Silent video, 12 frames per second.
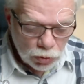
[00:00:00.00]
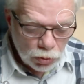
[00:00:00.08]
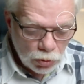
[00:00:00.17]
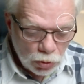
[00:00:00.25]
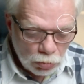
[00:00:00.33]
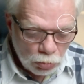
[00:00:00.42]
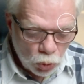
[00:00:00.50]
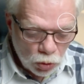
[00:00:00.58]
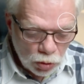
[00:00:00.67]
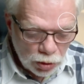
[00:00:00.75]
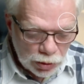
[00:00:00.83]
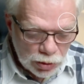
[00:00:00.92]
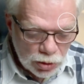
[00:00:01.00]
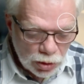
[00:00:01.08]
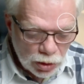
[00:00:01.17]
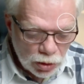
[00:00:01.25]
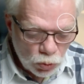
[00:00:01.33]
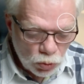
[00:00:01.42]
or less
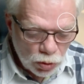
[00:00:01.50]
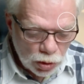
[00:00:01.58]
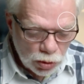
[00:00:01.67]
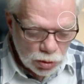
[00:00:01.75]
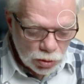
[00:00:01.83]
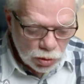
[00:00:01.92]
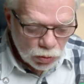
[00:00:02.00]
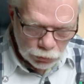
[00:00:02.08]
standardized workflow.